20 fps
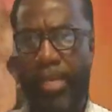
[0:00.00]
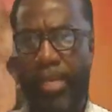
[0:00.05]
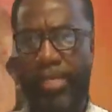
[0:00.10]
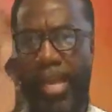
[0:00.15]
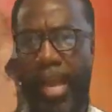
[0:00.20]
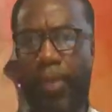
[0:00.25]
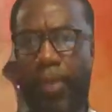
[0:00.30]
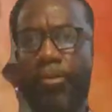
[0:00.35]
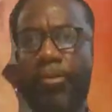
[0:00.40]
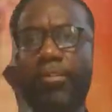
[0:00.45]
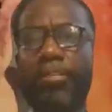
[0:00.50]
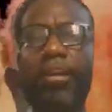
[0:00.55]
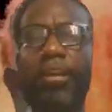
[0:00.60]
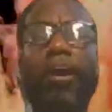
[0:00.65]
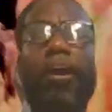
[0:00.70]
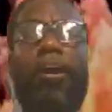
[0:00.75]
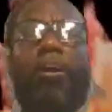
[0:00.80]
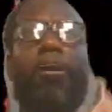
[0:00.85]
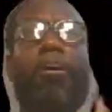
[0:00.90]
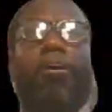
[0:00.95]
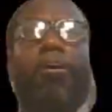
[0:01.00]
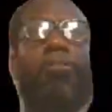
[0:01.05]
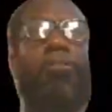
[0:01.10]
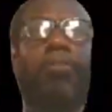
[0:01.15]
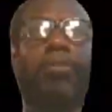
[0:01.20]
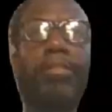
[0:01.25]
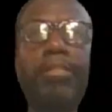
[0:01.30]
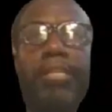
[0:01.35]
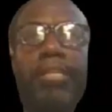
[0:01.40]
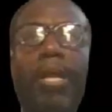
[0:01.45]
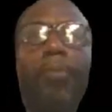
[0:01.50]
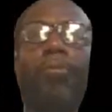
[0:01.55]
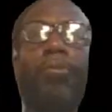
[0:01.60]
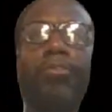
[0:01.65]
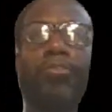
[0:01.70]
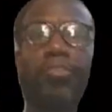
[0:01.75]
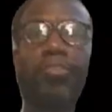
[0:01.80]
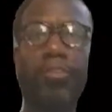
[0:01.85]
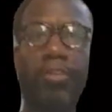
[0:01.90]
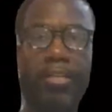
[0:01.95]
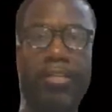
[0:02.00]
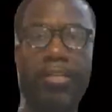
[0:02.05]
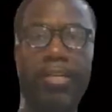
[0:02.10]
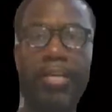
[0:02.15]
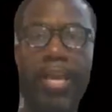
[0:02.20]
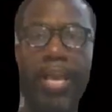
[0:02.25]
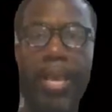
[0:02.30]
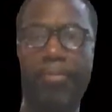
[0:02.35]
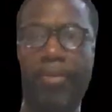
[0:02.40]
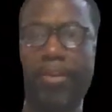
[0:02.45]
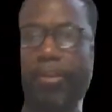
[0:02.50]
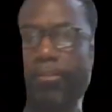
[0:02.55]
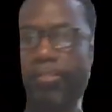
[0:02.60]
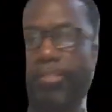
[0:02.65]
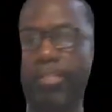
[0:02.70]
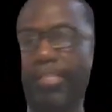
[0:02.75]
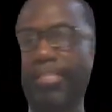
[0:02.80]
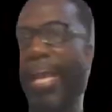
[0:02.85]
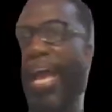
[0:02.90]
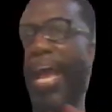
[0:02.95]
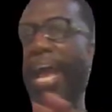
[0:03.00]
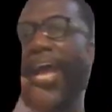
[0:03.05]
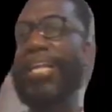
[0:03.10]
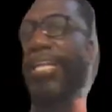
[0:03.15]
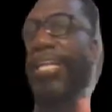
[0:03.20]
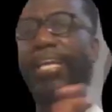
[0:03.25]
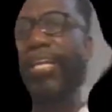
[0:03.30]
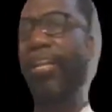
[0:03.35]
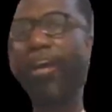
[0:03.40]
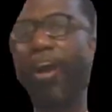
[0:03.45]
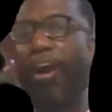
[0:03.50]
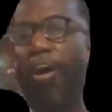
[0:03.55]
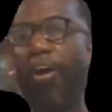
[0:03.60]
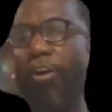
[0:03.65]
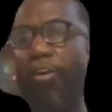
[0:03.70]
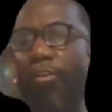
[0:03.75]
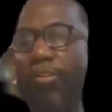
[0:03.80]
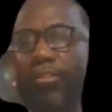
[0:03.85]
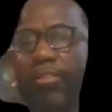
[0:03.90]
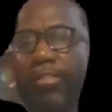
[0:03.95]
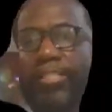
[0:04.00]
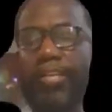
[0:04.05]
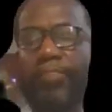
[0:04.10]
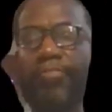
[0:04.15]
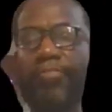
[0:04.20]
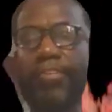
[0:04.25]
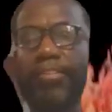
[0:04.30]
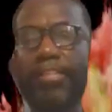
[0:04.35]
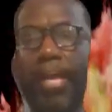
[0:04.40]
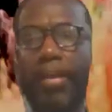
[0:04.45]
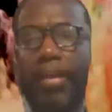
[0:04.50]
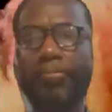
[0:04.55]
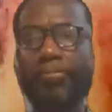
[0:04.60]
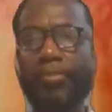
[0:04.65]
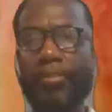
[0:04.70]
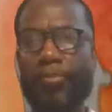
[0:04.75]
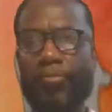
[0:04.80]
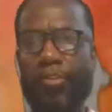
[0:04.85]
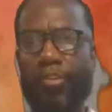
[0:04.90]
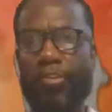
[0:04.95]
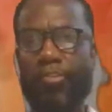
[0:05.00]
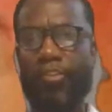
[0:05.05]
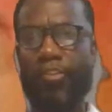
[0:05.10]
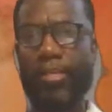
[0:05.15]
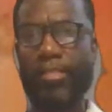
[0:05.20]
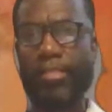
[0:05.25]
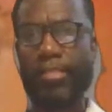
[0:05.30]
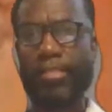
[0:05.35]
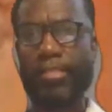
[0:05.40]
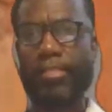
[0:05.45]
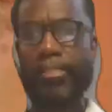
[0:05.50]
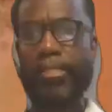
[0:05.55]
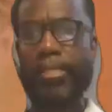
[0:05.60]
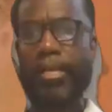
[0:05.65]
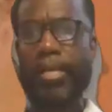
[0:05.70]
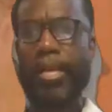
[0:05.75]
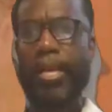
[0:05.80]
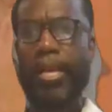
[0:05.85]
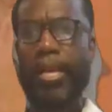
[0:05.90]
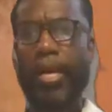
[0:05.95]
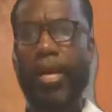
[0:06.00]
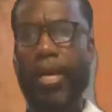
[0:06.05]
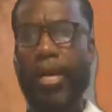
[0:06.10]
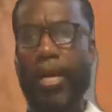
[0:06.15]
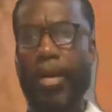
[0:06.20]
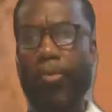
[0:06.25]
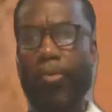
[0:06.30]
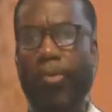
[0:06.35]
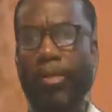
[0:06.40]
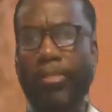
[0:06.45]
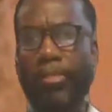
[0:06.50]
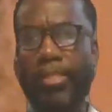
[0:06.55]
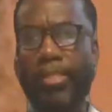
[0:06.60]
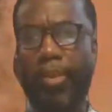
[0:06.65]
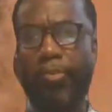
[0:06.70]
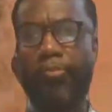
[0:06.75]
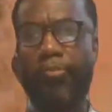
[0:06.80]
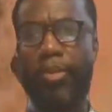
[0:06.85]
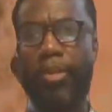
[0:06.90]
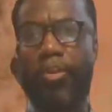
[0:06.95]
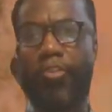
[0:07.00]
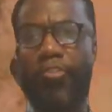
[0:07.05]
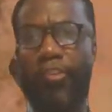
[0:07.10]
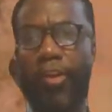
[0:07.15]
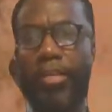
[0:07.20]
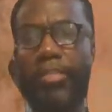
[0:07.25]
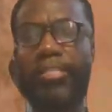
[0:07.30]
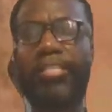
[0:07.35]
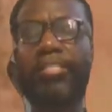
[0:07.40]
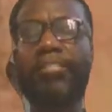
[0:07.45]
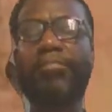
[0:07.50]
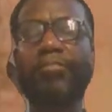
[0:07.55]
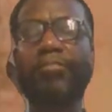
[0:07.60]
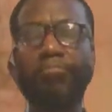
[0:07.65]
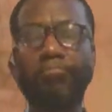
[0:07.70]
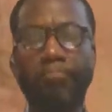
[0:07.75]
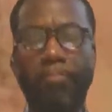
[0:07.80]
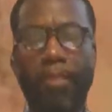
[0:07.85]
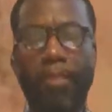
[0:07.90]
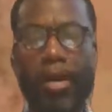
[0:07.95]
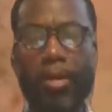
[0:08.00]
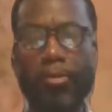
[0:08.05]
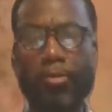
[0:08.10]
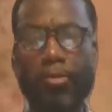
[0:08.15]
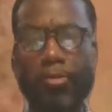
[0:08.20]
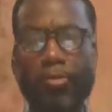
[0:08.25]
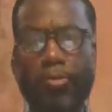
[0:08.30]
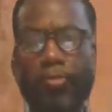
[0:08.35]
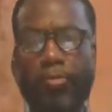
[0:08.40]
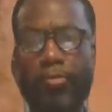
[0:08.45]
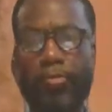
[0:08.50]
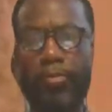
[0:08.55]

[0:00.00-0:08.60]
That was called, that I want you to look at because it tied in all the different types of regression, was that regressions model